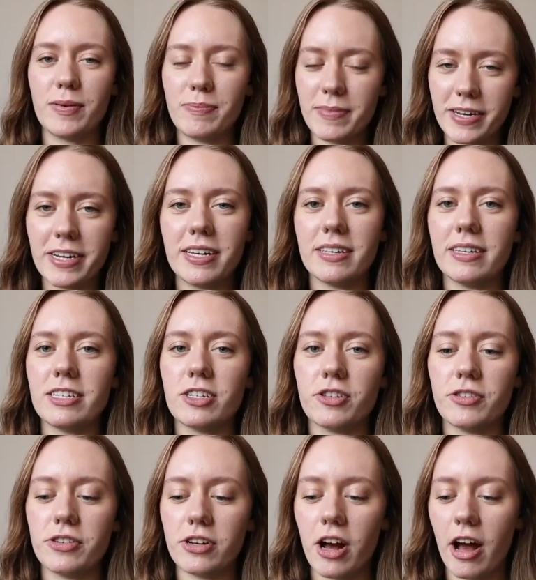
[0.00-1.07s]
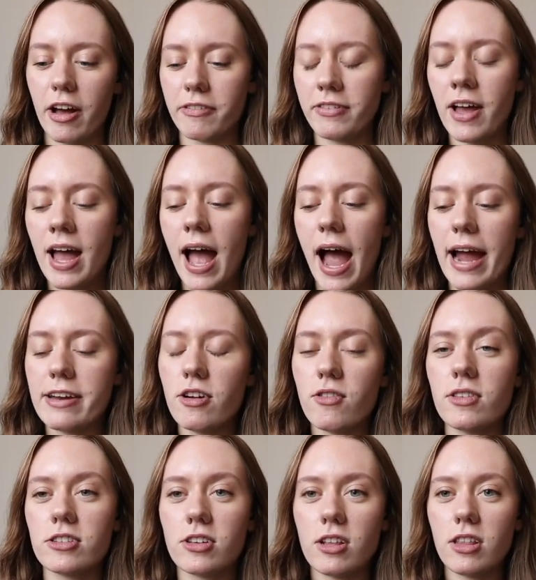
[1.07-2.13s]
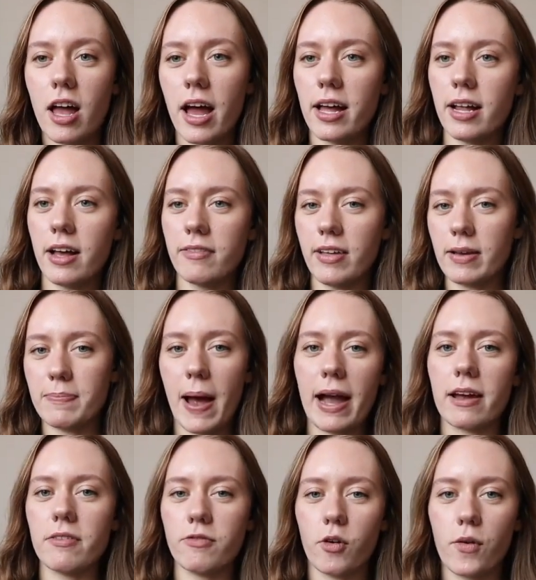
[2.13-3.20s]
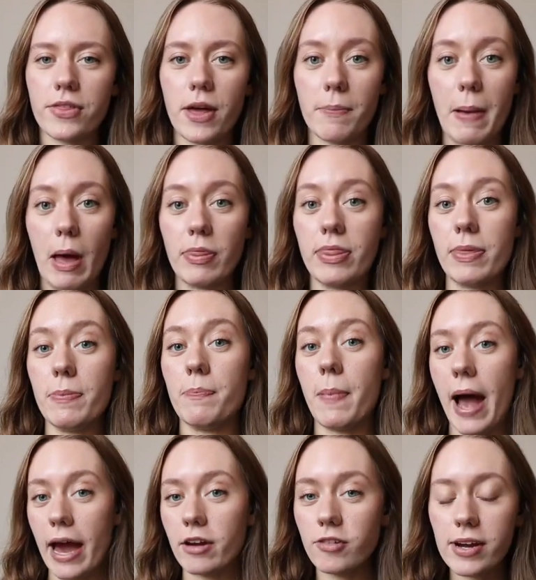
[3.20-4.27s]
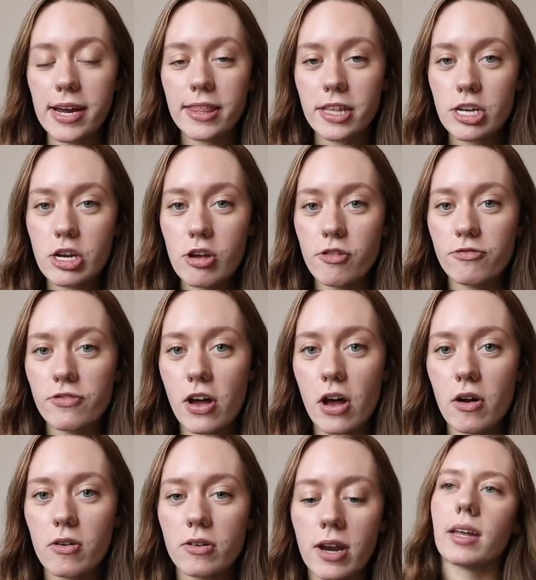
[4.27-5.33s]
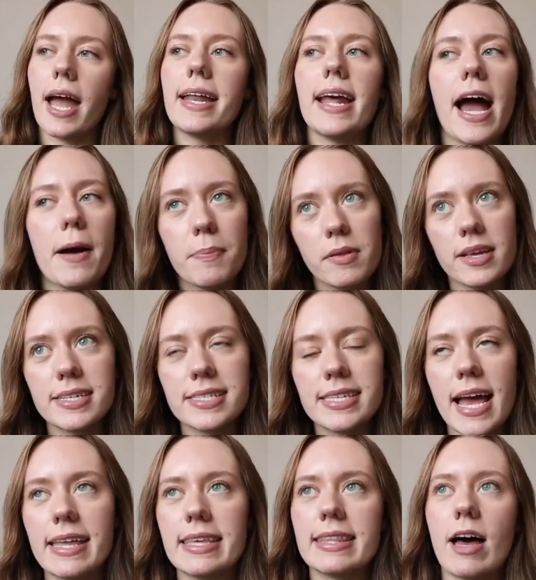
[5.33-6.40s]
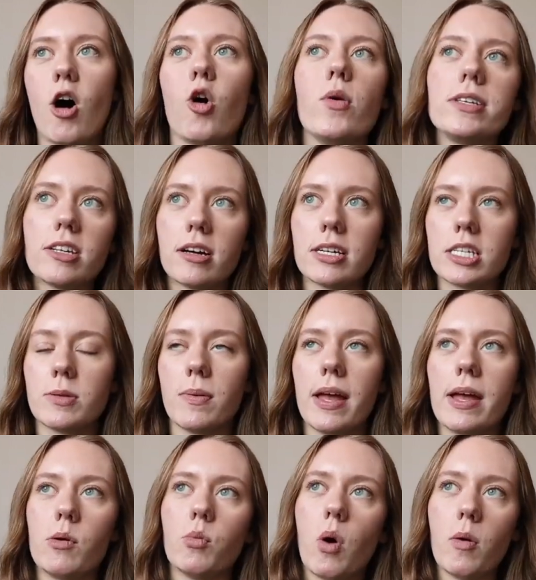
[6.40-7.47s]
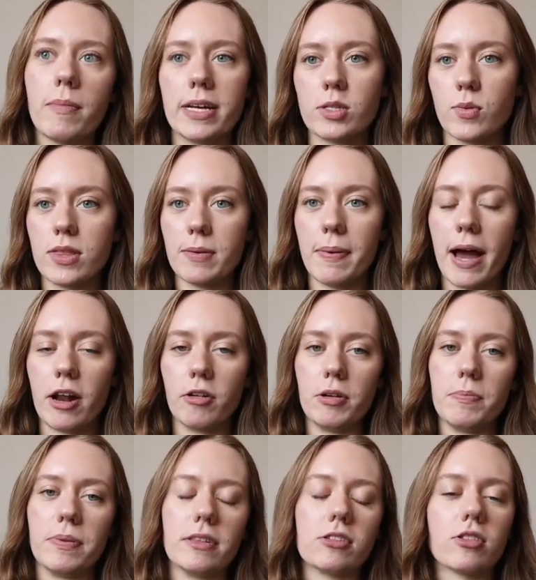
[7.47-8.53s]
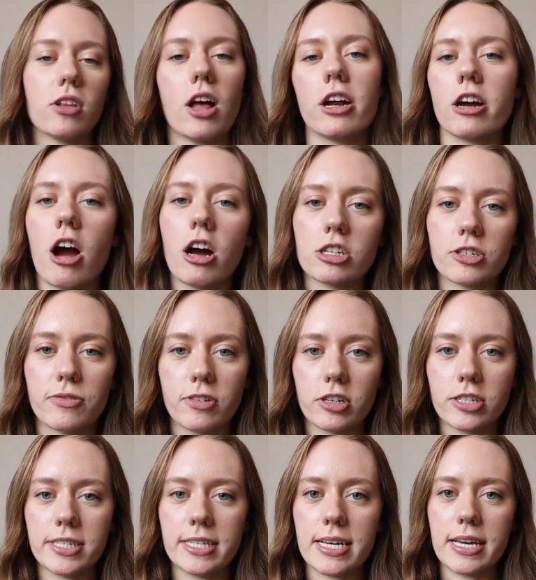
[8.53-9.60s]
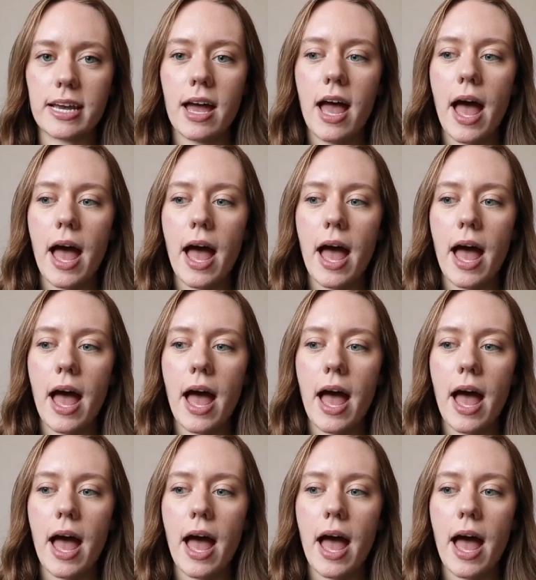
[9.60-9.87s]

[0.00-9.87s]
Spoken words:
I immediately turned it off. I know there's a lot of like back and forth about the battery in the new phone, and Apple has said that the always on display won't mess with the battery, but there's a lot of controversy